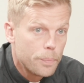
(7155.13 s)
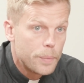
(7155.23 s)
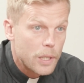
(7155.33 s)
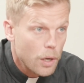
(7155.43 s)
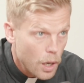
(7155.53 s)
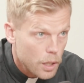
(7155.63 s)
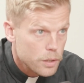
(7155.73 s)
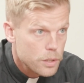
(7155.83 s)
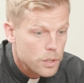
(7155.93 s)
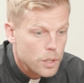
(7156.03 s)

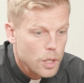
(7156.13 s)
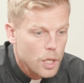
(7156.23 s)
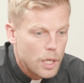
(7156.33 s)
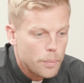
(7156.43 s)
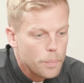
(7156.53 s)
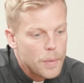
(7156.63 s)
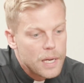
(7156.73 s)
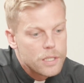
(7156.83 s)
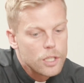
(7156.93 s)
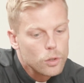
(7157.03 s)
because it
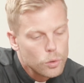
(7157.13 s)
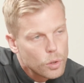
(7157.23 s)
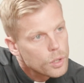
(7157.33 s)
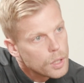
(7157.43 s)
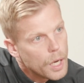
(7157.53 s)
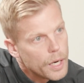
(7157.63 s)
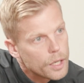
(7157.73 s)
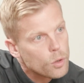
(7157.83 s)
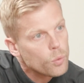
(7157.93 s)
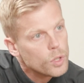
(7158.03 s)
makes it look
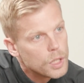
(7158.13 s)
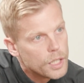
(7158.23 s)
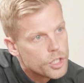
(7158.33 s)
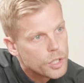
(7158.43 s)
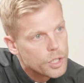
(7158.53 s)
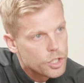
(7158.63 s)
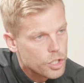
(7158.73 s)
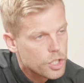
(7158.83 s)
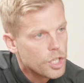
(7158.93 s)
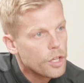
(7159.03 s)
like religion is
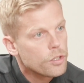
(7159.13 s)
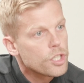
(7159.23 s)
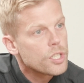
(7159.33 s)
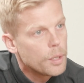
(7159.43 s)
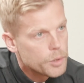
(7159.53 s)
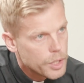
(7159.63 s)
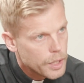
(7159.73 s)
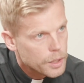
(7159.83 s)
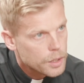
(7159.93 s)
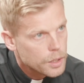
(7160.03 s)
just another
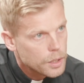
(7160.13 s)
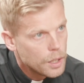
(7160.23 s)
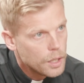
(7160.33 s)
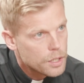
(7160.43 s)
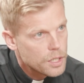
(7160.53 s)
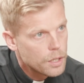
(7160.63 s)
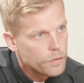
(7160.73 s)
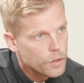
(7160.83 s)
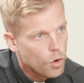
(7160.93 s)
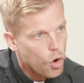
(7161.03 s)
subject instead
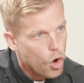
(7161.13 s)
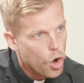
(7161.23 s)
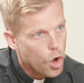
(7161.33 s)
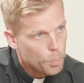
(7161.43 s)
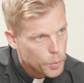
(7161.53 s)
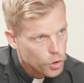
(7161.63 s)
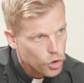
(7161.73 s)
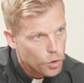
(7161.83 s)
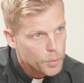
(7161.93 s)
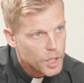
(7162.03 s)
of an
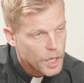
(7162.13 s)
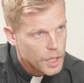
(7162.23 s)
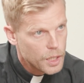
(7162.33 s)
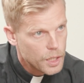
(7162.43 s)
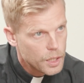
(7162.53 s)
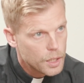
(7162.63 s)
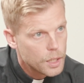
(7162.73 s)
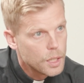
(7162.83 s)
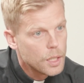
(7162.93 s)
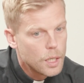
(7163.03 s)
all-permeating
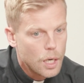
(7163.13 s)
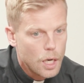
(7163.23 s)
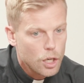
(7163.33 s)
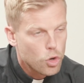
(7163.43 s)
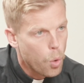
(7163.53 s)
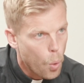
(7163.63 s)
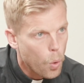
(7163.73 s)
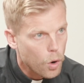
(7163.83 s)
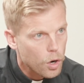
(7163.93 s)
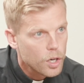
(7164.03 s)

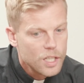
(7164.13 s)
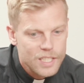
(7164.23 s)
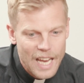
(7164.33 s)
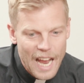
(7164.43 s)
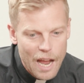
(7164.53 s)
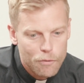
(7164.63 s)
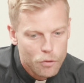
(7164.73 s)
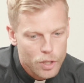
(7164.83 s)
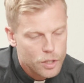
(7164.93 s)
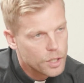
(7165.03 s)
core to
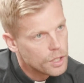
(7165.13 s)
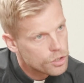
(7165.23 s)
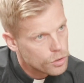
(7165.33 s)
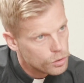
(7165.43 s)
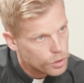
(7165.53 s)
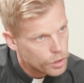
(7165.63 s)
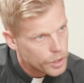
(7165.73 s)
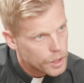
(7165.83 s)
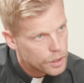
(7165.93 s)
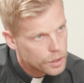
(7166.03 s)
everything that you're
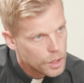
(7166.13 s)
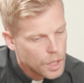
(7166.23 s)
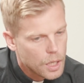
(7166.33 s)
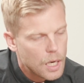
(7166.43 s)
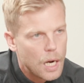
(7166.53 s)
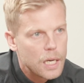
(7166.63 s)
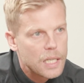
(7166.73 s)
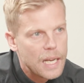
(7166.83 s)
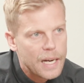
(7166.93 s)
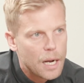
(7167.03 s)
learning.
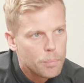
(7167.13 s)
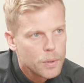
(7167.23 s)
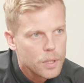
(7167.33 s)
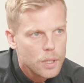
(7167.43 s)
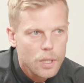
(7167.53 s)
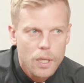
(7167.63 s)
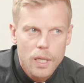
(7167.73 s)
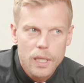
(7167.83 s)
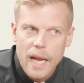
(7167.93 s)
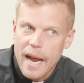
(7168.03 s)
God cannot be
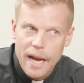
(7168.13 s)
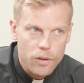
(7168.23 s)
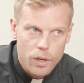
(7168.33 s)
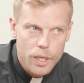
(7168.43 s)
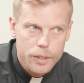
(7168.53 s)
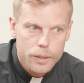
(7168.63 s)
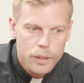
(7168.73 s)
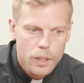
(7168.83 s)
an add-on.